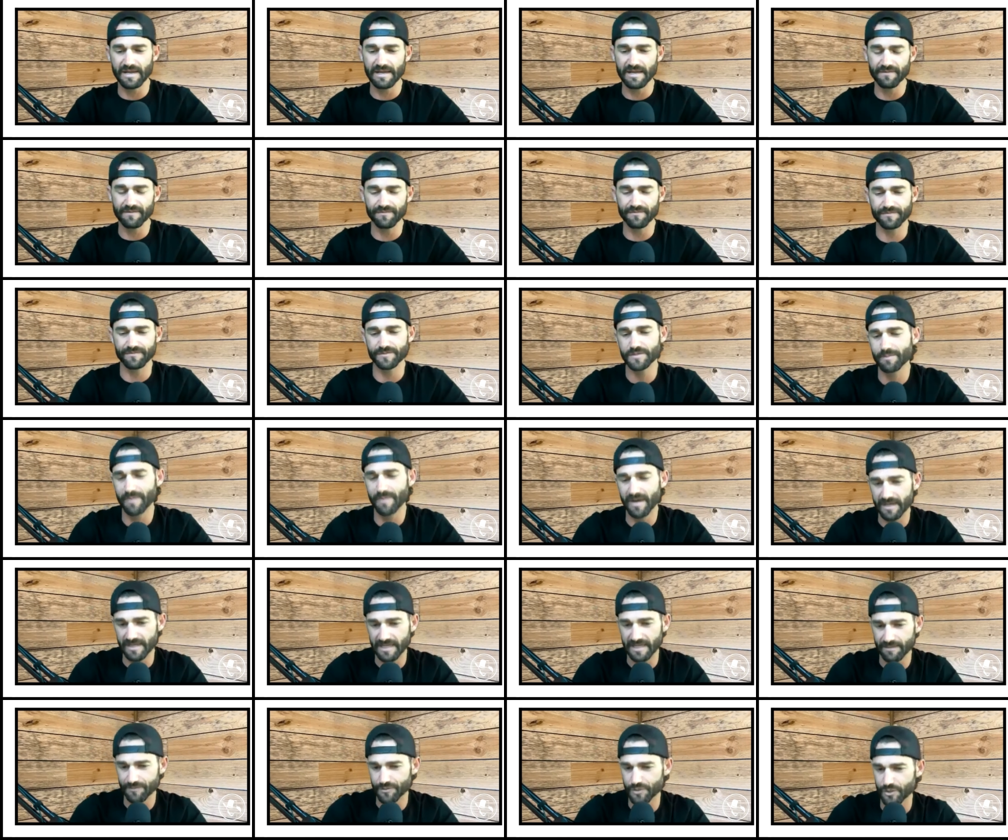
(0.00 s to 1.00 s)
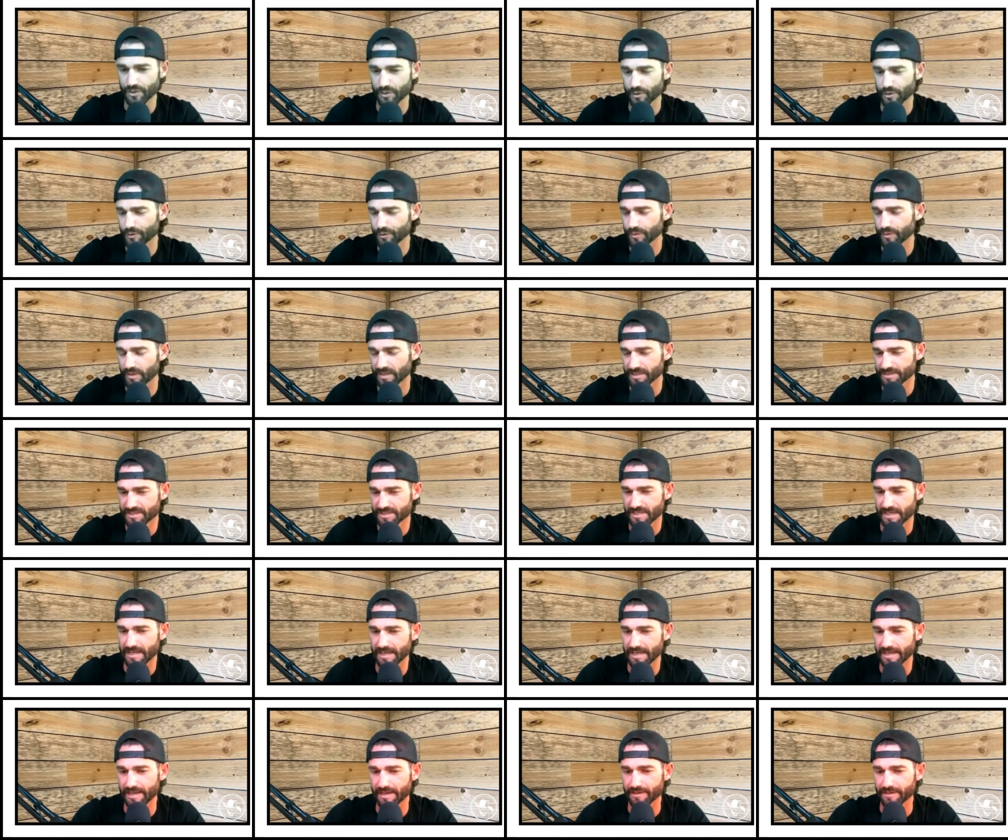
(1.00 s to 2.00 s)
if somebody gives you let's
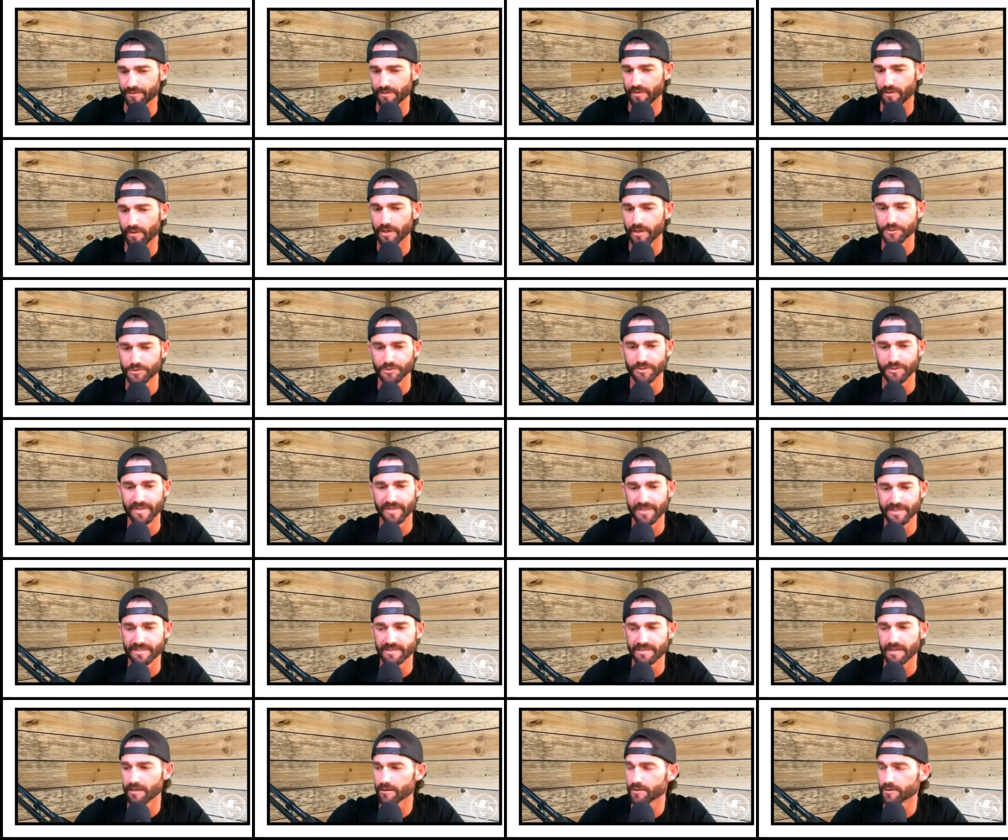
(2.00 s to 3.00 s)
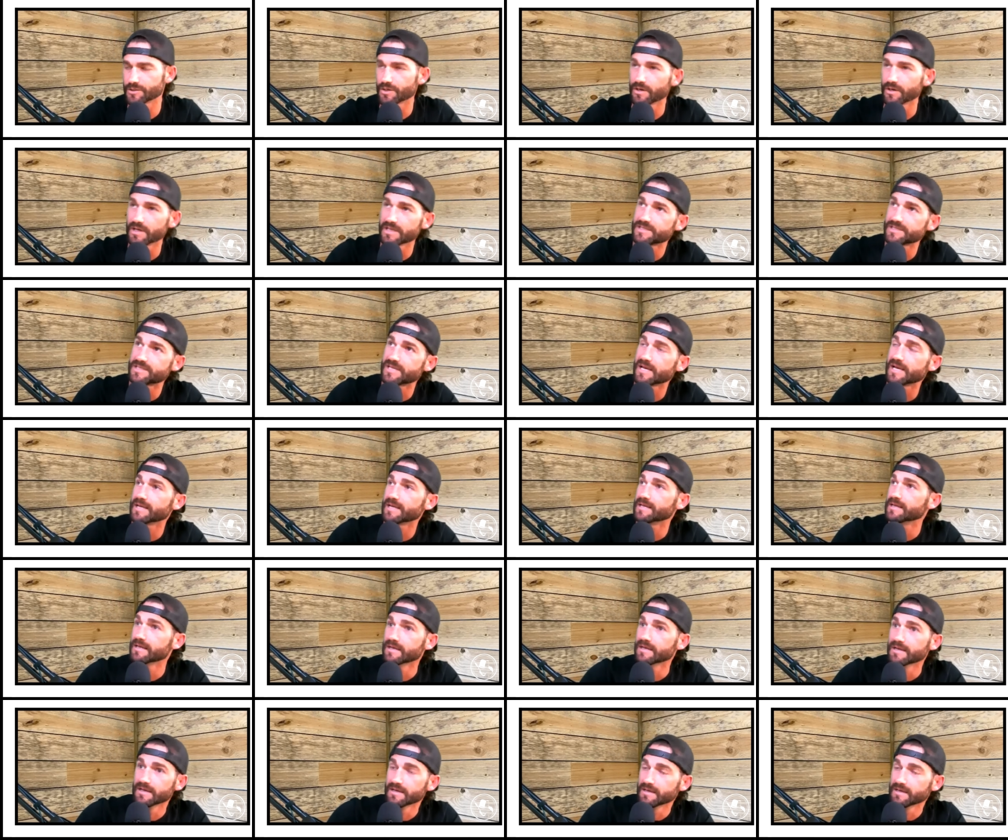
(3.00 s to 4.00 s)
say i don't know 100 million dollars or let's say
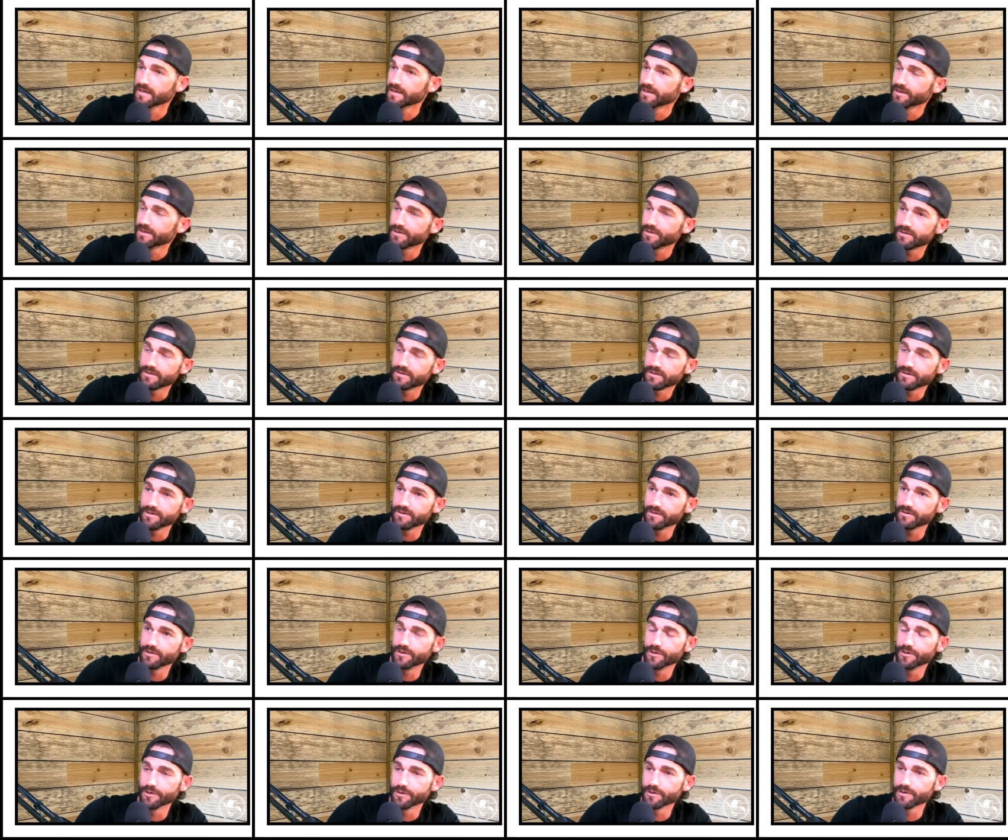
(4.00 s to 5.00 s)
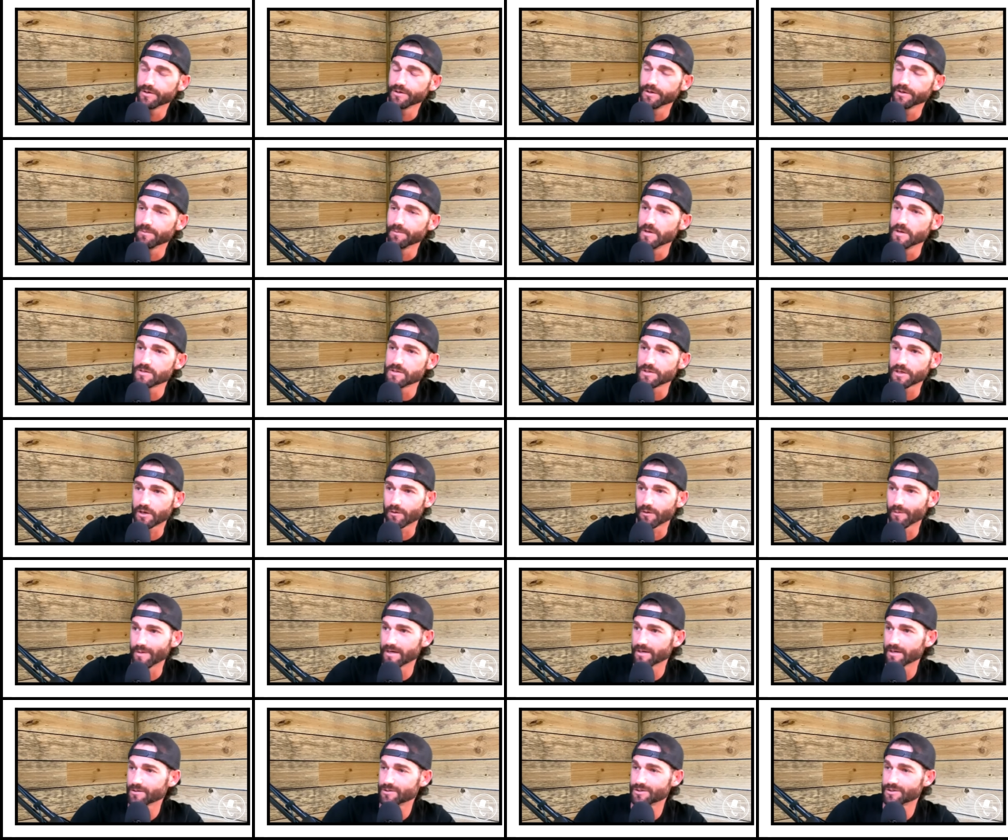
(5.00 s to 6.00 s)
your your music
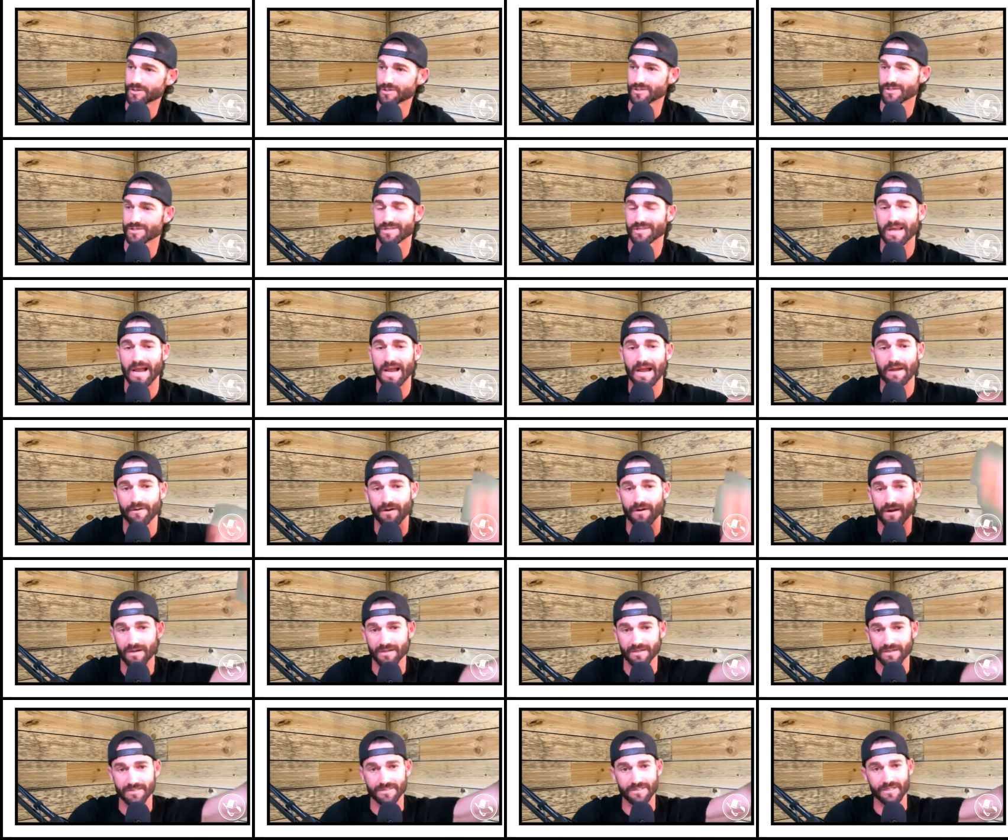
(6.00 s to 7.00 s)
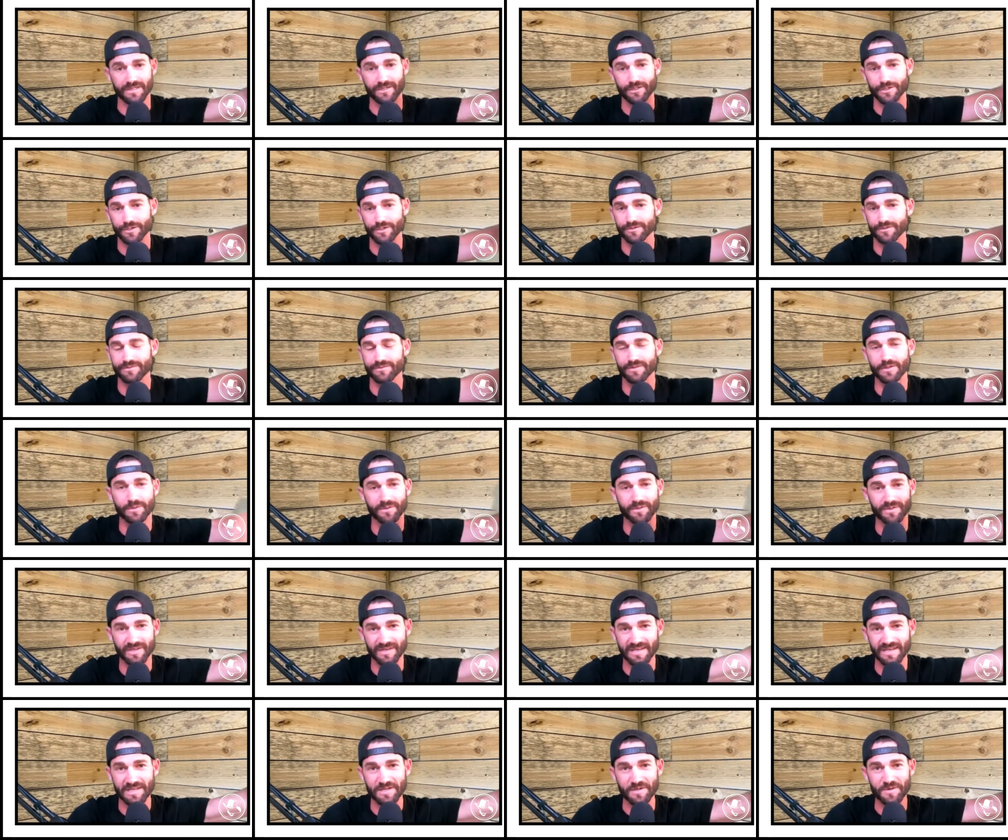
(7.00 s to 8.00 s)
career just skyrockets and you're doing
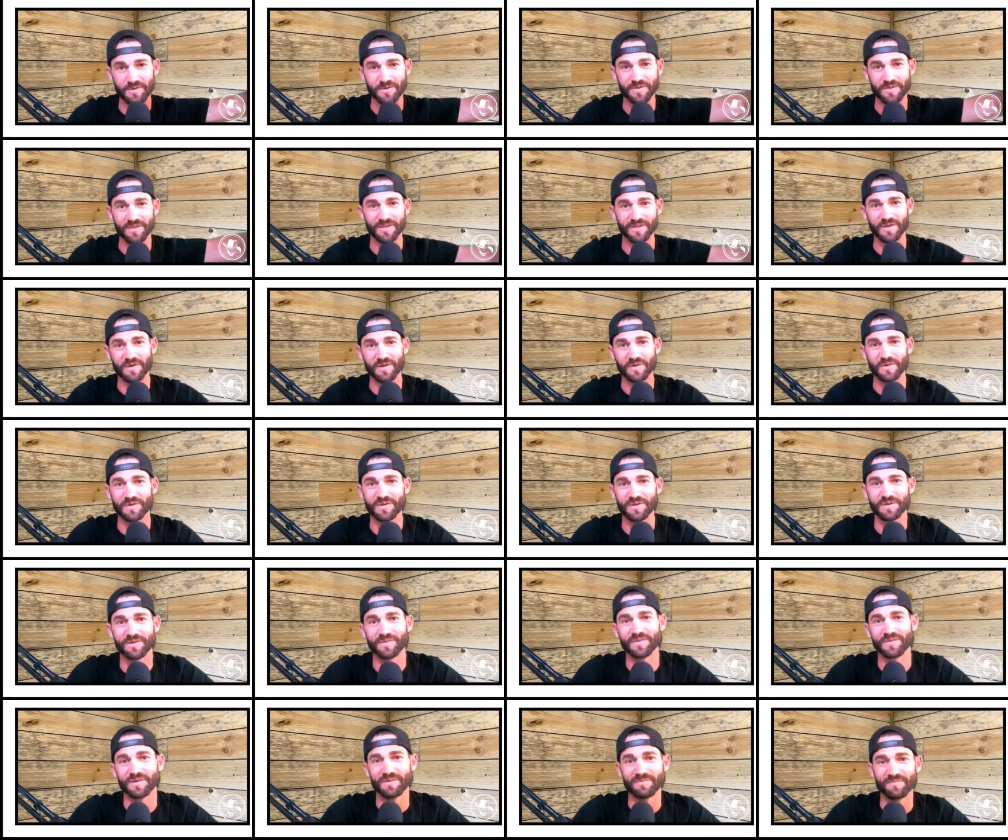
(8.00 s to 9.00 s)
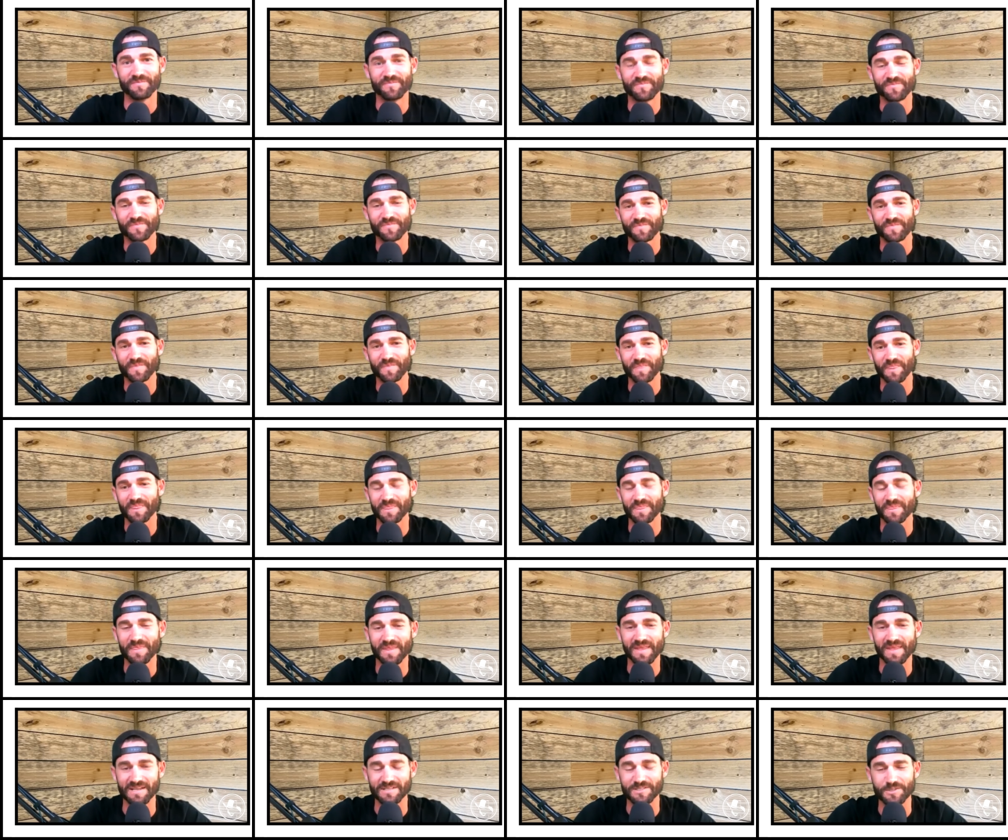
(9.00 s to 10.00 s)
the deal you know you're the
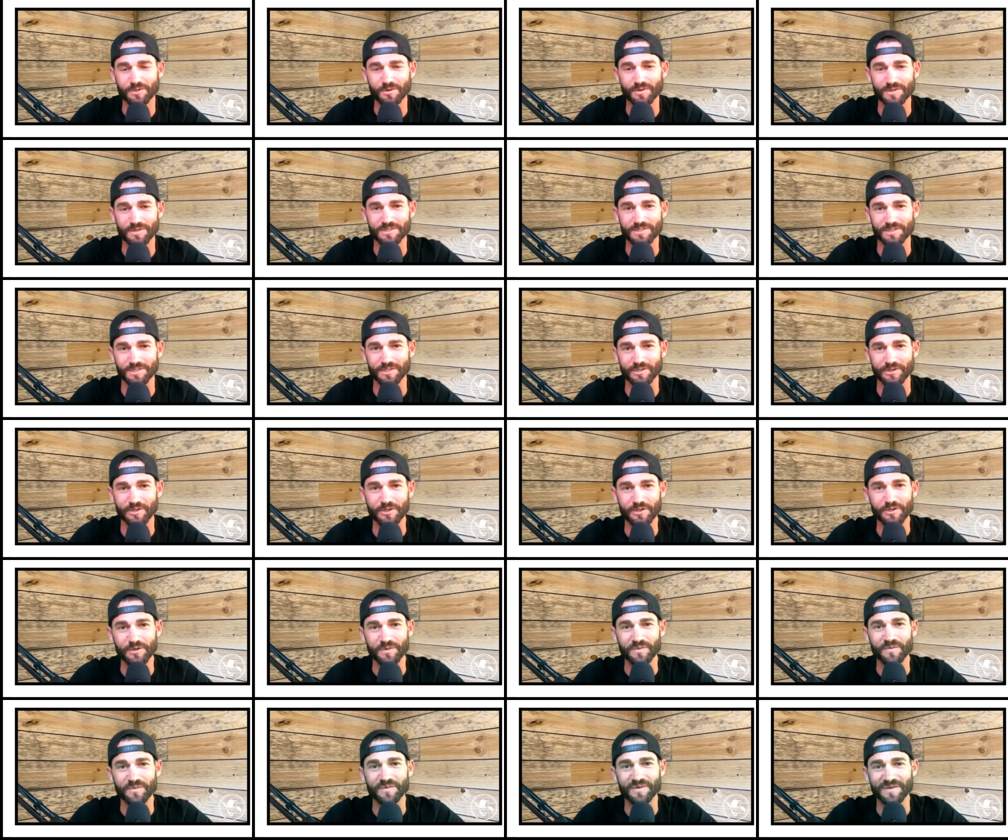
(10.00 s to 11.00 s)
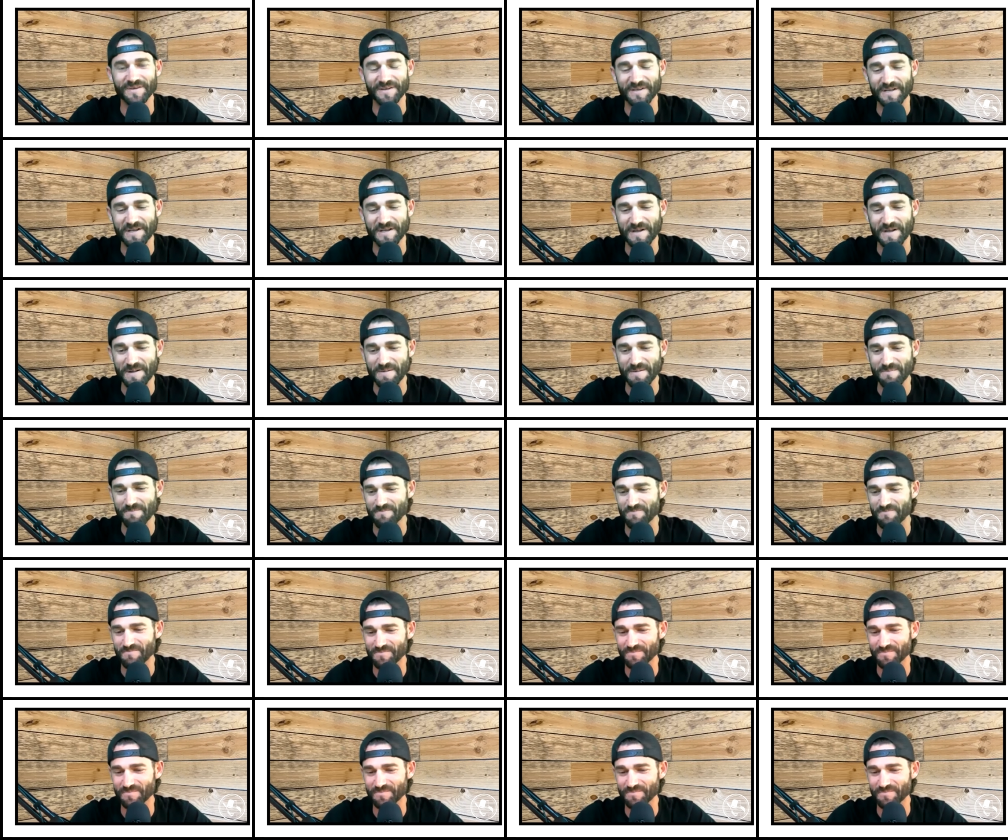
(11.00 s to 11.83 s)
next chris ledoux um,